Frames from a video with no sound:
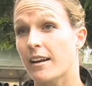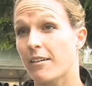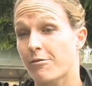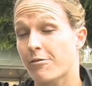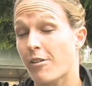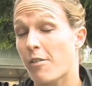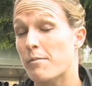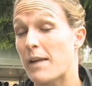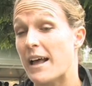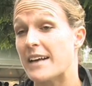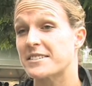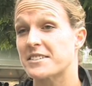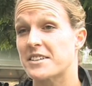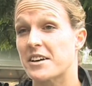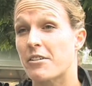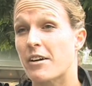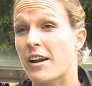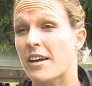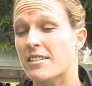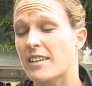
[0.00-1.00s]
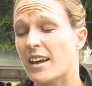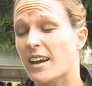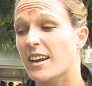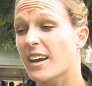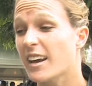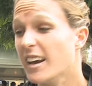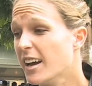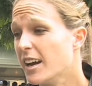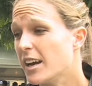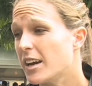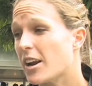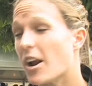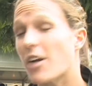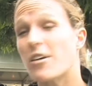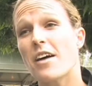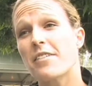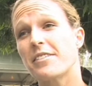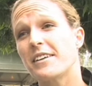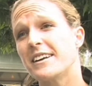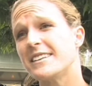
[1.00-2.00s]
from Leicester, and I think
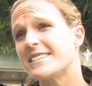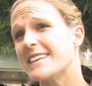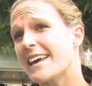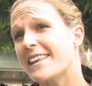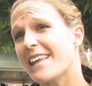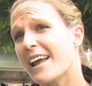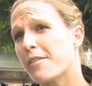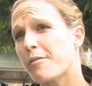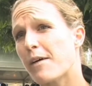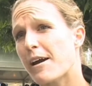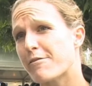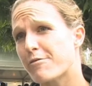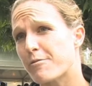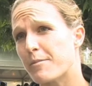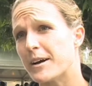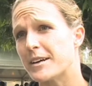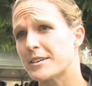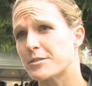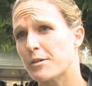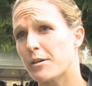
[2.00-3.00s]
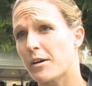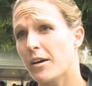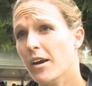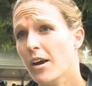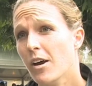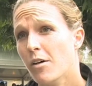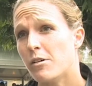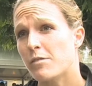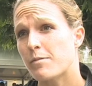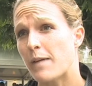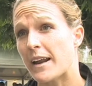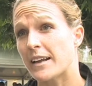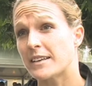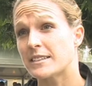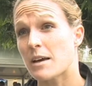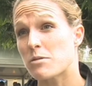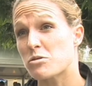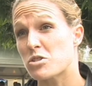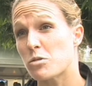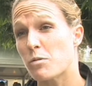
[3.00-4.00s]
nothing can take that away from us. We've played
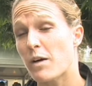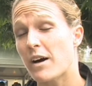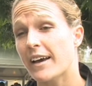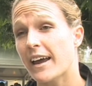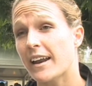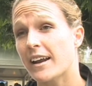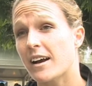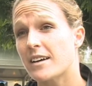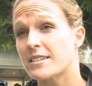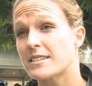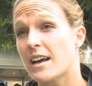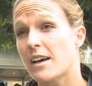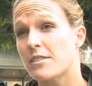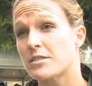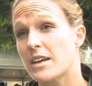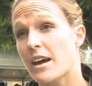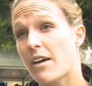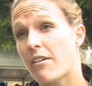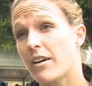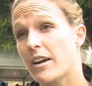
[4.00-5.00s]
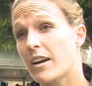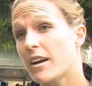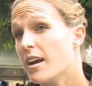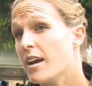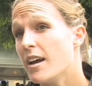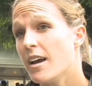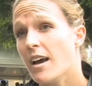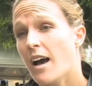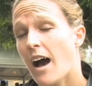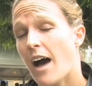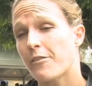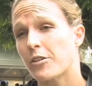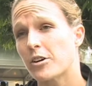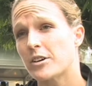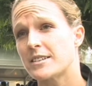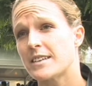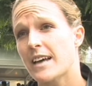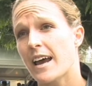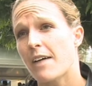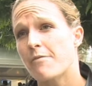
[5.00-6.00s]
exceptionally well getting ourselves there, and I've got
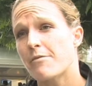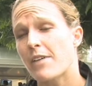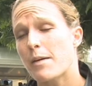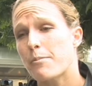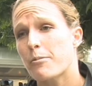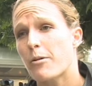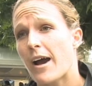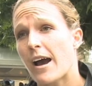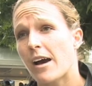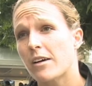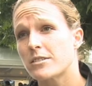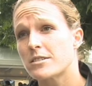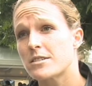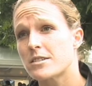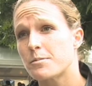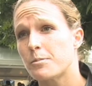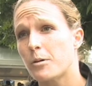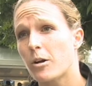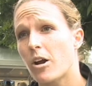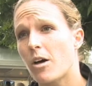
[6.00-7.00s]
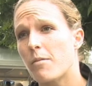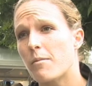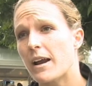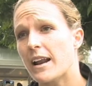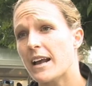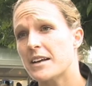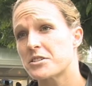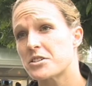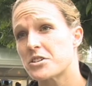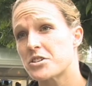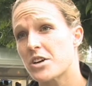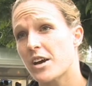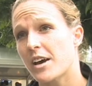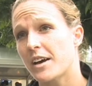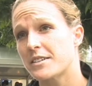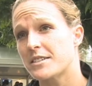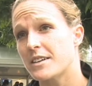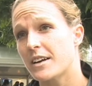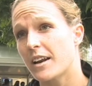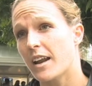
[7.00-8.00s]
to say I'm very proud to put on my Leicester
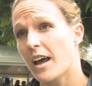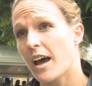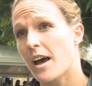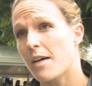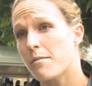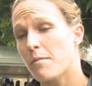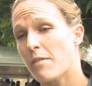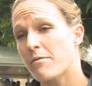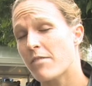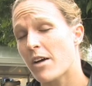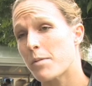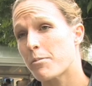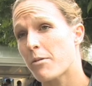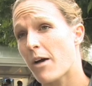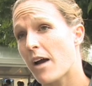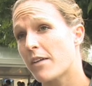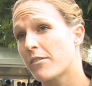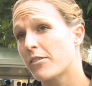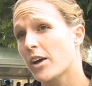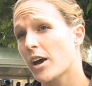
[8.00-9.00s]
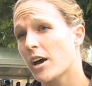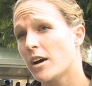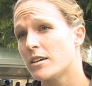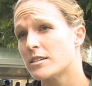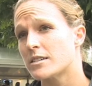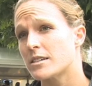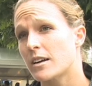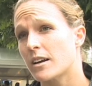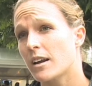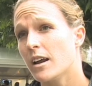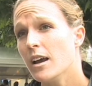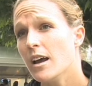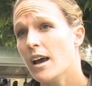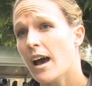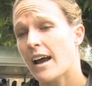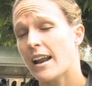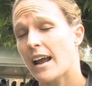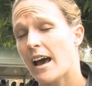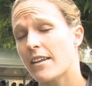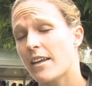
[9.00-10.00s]
shirt, and I'm very proud of the girls and
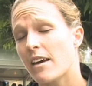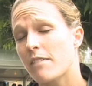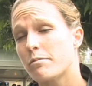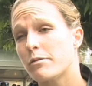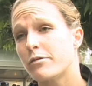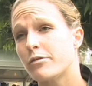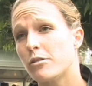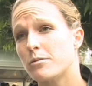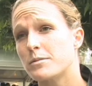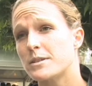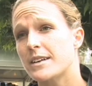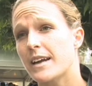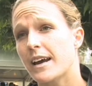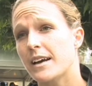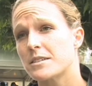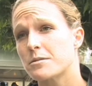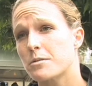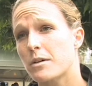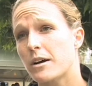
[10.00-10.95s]
how they've performed today as